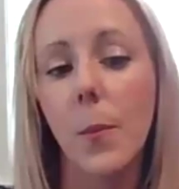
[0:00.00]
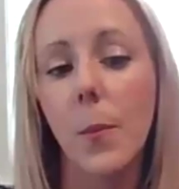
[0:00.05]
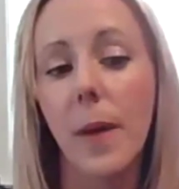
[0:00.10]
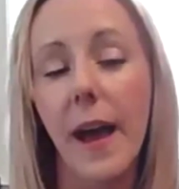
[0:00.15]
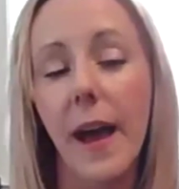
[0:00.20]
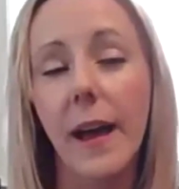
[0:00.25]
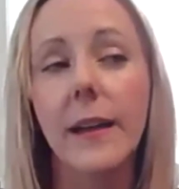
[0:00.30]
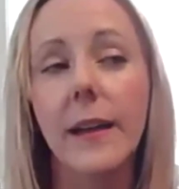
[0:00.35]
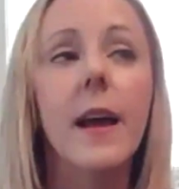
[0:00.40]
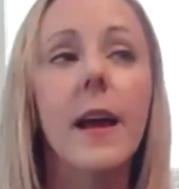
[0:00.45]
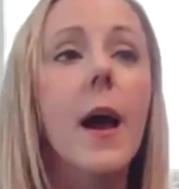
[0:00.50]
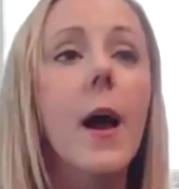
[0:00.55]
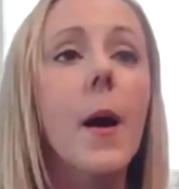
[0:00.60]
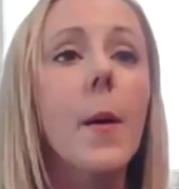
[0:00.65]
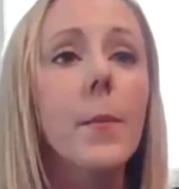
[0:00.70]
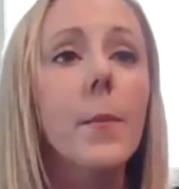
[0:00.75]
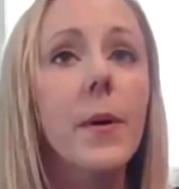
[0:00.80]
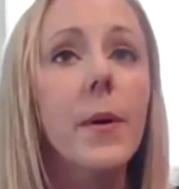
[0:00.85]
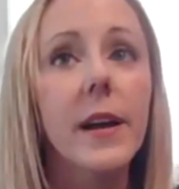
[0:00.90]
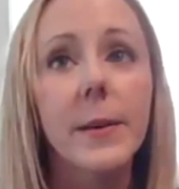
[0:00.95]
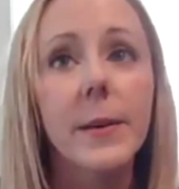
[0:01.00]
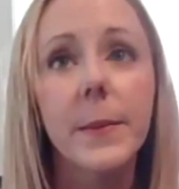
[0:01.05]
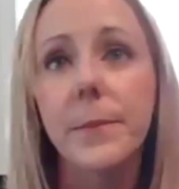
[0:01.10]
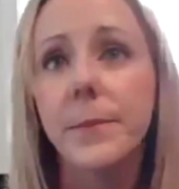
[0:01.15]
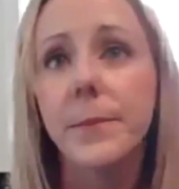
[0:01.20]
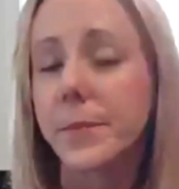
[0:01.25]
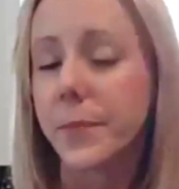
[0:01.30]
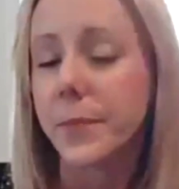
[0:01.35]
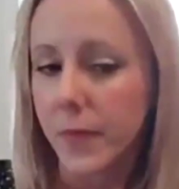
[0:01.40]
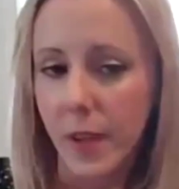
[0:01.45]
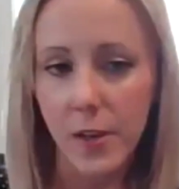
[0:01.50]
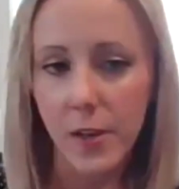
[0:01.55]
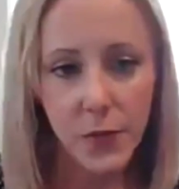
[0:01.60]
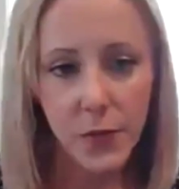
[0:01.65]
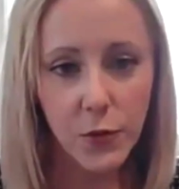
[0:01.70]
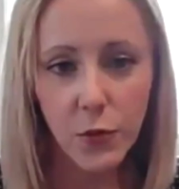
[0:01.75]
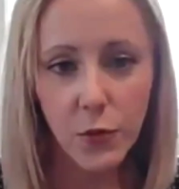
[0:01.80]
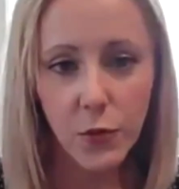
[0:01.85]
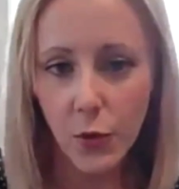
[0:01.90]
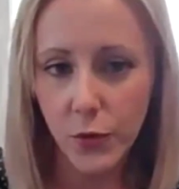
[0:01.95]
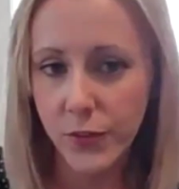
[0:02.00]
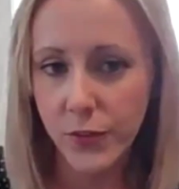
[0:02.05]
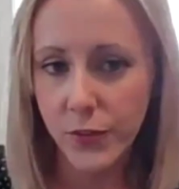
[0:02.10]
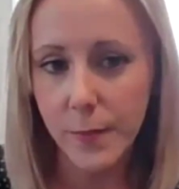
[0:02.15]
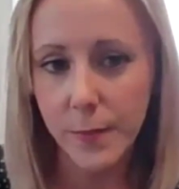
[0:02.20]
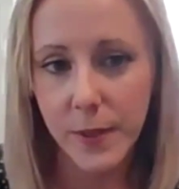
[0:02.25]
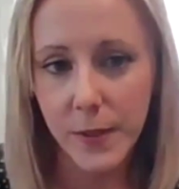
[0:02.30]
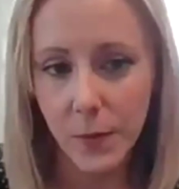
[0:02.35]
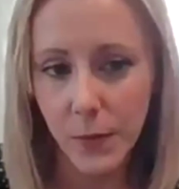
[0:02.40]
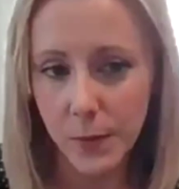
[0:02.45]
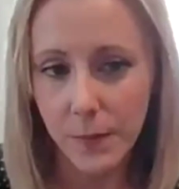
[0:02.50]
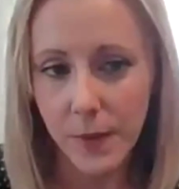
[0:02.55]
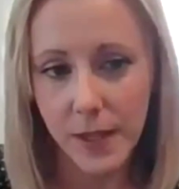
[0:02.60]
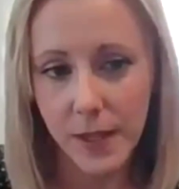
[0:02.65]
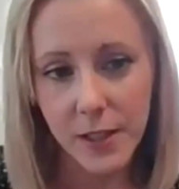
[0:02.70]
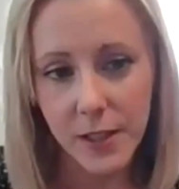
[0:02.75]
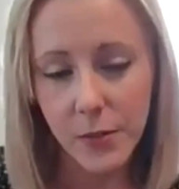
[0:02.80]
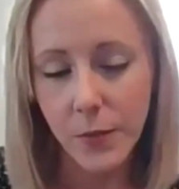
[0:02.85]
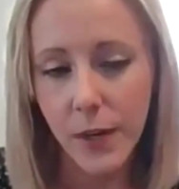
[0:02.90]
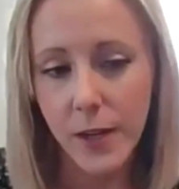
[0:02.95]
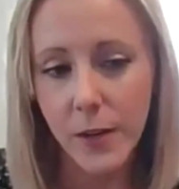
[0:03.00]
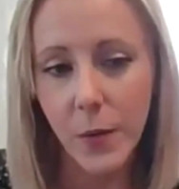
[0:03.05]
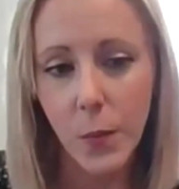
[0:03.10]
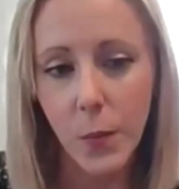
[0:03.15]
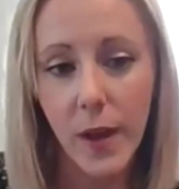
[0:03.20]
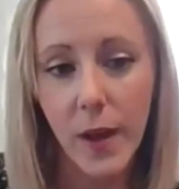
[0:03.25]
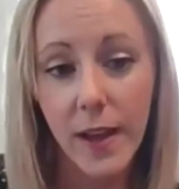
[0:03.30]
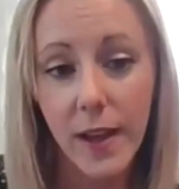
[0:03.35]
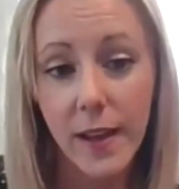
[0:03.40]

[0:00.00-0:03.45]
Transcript: to go bad. But if you know somebody would make it right away,